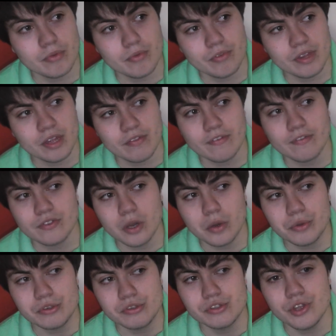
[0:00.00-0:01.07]
stuff I've
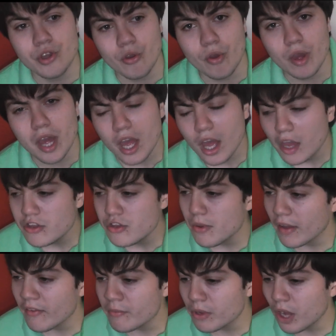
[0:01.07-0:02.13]
told you to do,
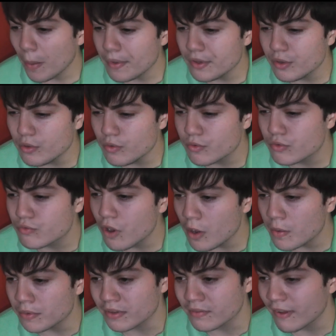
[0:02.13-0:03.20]
you haven't come into all drones.